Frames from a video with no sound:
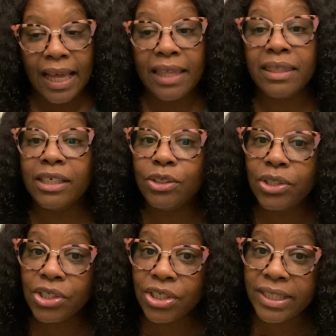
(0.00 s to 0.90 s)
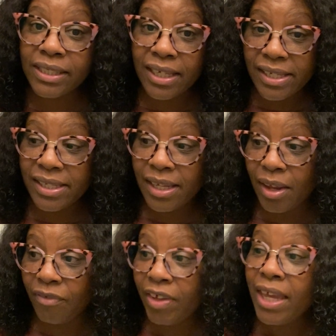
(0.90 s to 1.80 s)
I think you should just stay
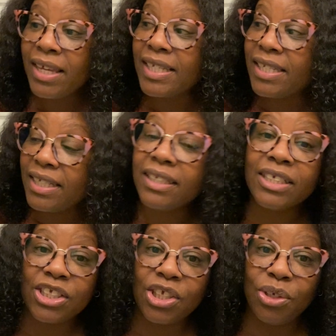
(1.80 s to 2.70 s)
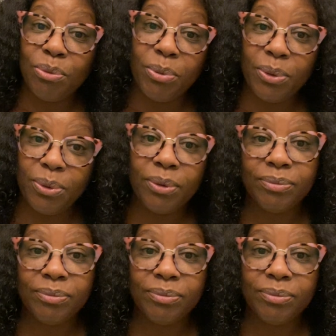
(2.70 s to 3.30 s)
safe and sit in this cubicle.